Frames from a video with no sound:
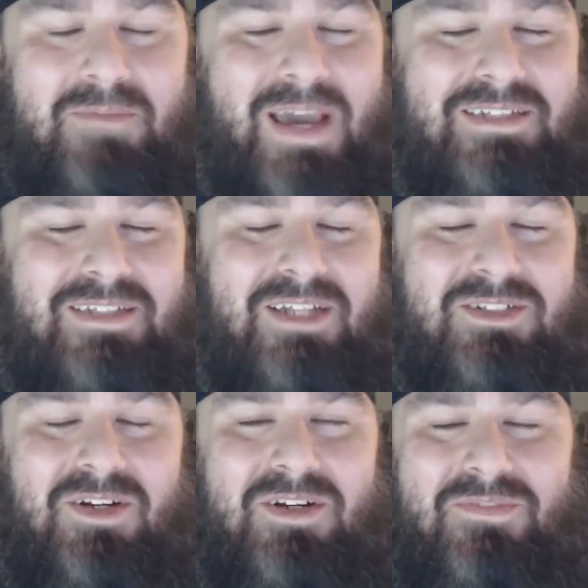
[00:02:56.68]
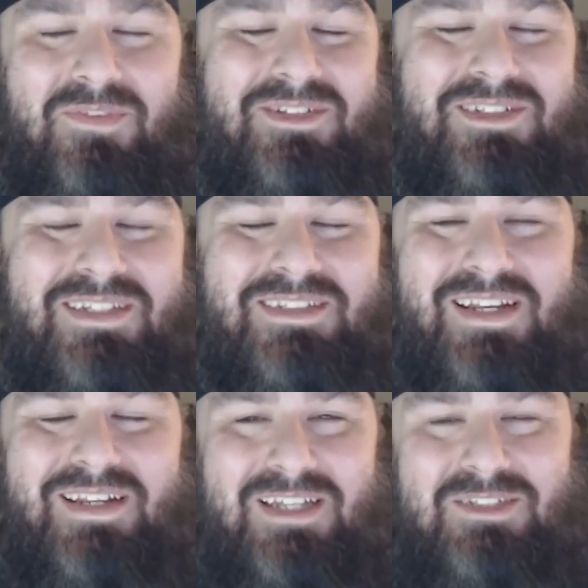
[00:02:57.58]
Backstage, Sonya Deville says
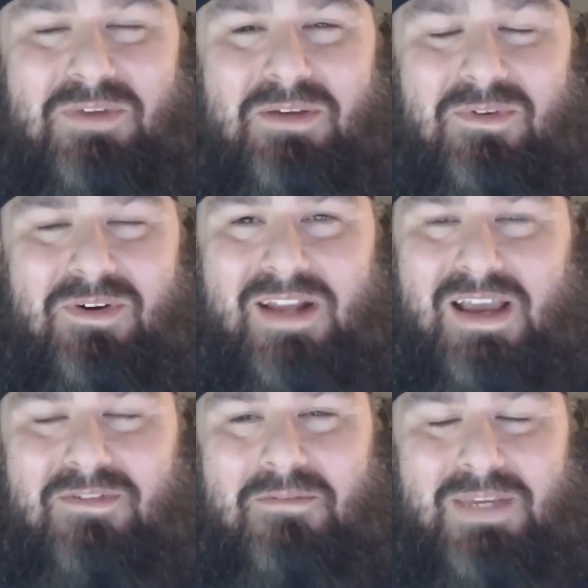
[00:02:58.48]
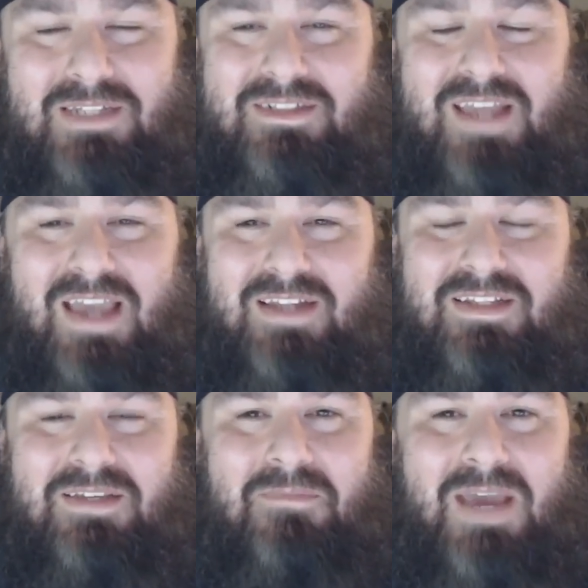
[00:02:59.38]
that next week we're gonna have a mixed tag
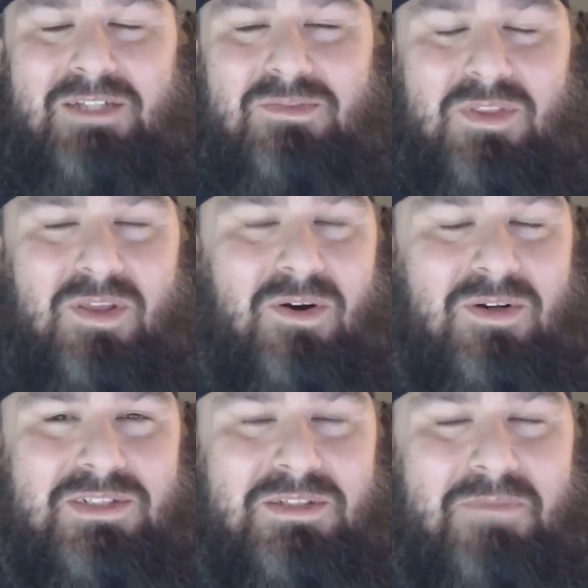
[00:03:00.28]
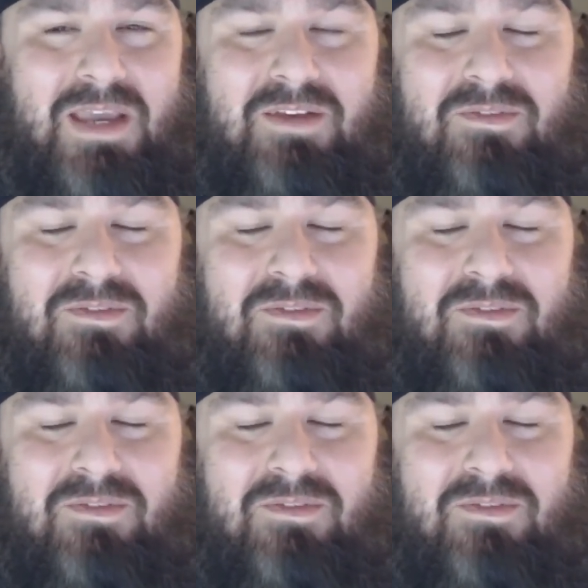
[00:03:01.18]
team match with Otis and Mandy